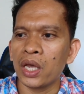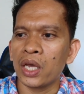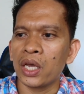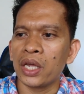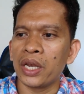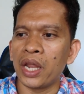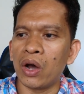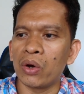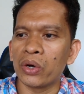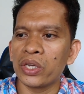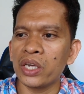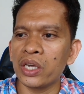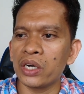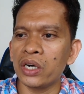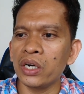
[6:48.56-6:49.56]
Now
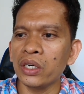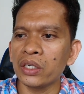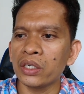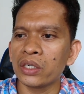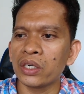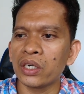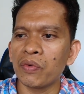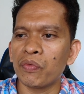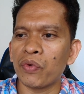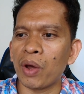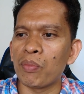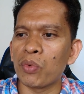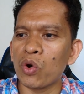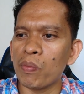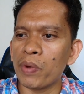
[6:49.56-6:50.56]
here,
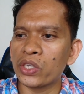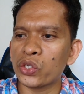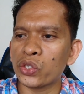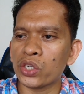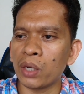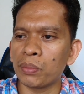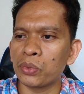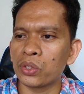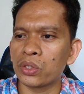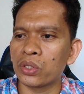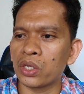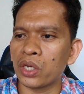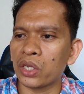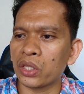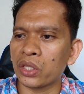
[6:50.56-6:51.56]
from Romans
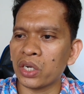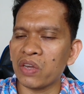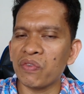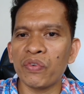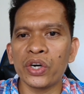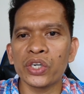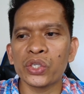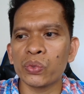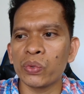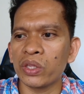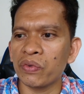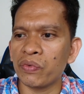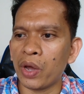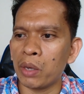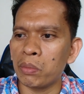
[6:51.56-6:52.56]
chapter 3 verse
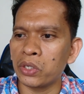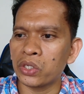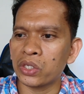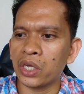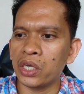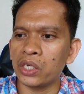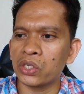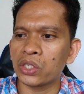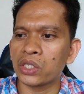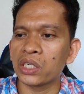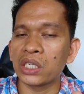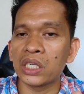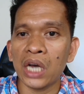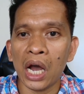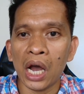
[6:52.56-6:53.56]
25, it says,
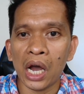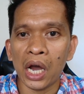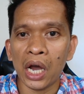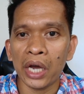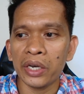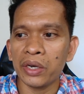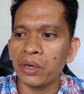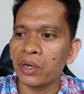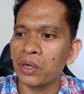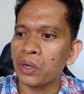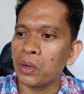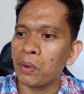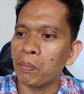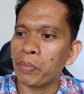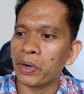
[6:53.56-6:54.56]
God
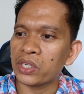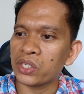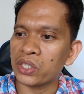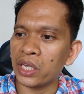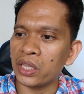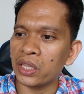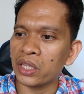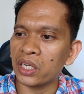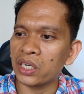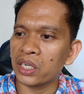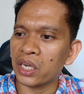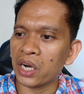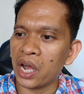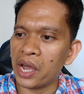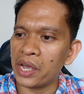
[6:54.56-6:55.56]
presented
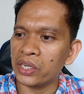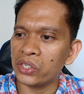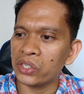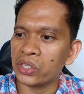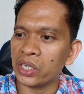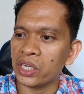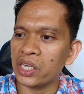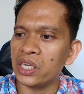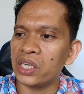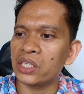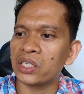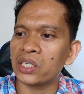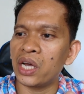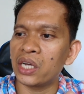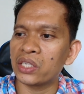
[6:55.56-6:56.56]
Christ
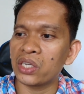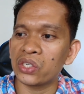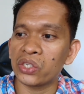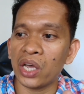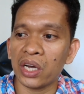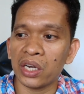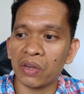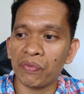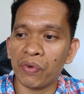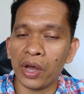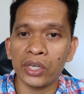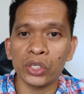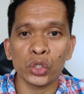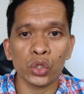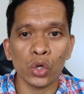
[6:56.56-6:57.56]
as a
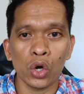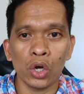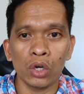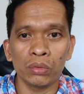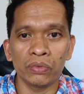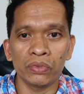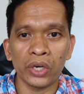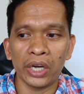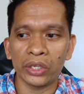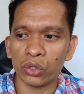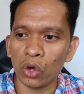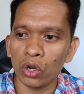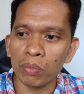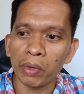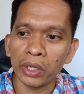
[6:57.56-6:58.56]
sacrifice of
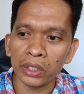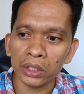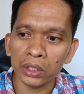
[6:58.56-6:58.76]
atonement.